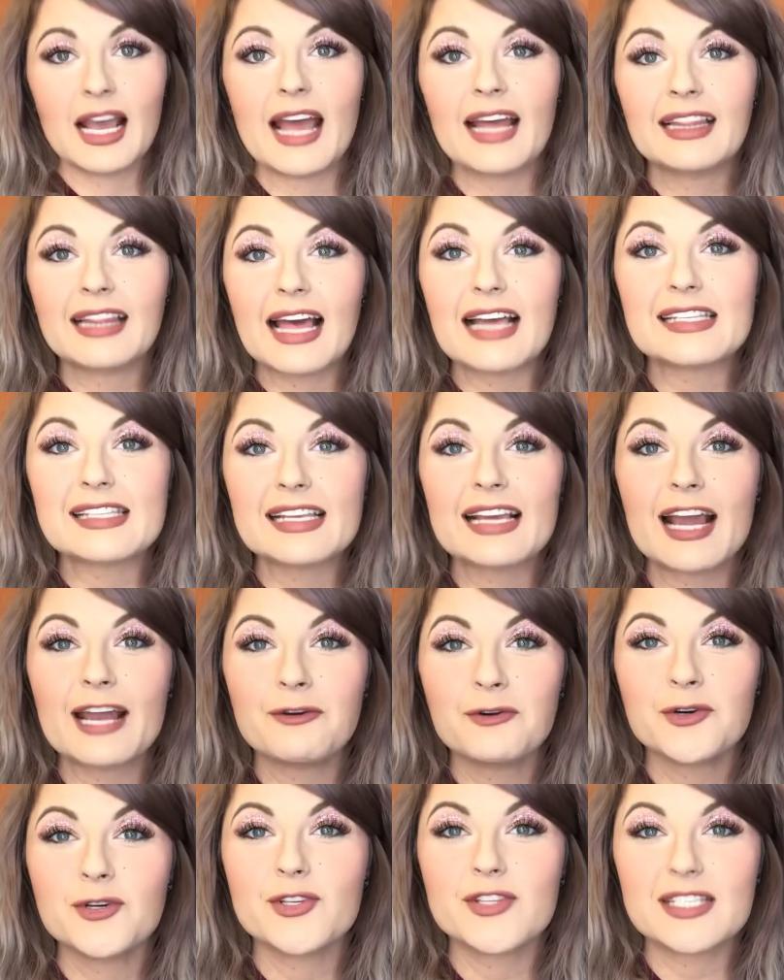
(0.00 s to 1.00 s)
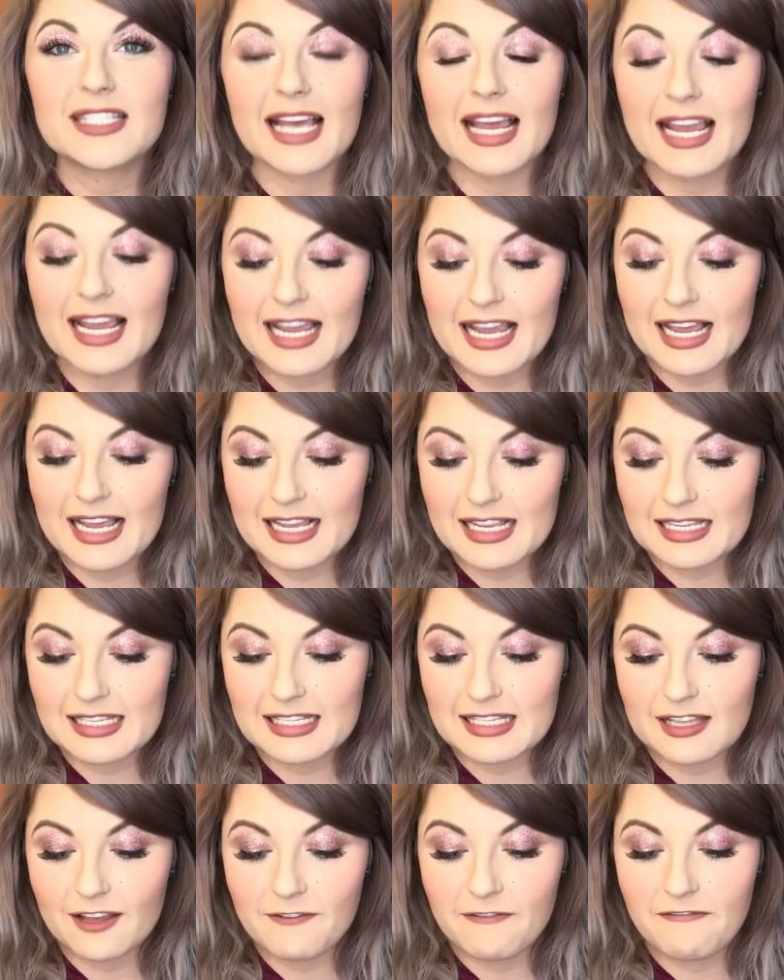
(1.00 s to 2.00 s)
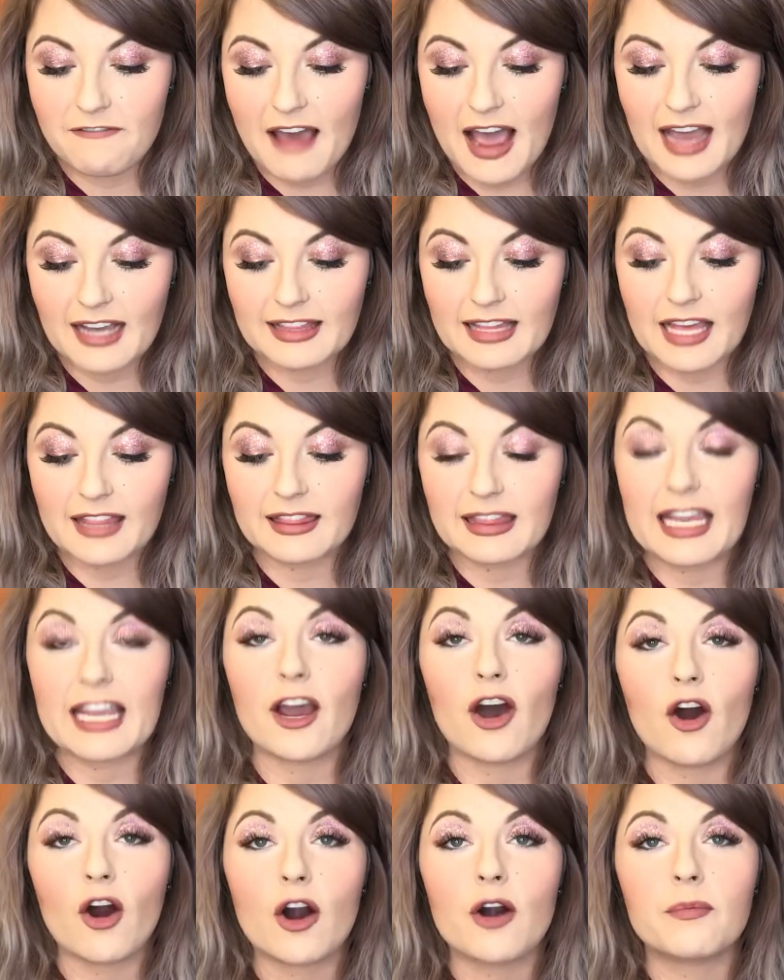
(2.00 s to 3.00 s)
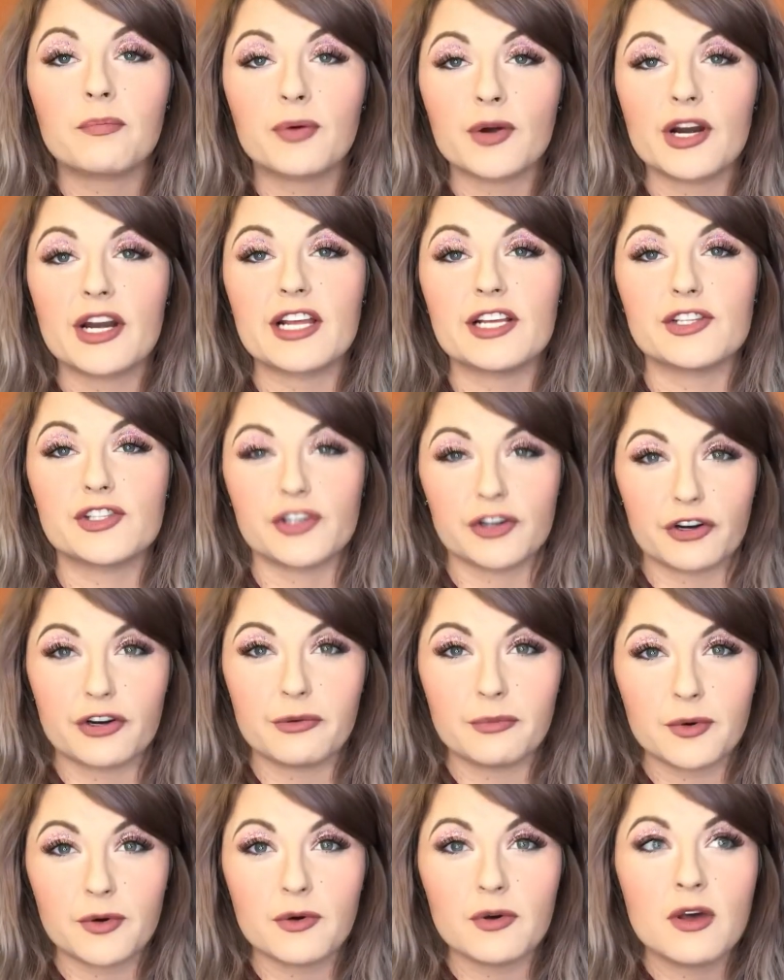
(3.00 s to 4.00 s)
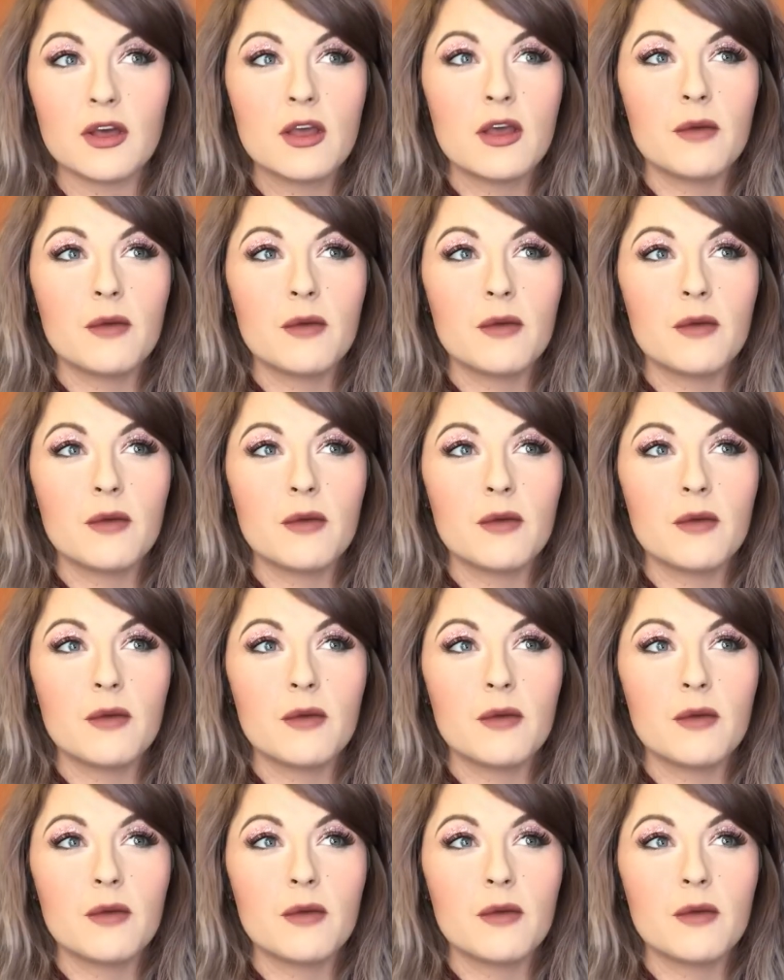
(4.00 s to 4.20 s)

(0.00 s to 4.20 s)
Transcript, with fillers: And last thing I will say is the fact that they are pretty durable,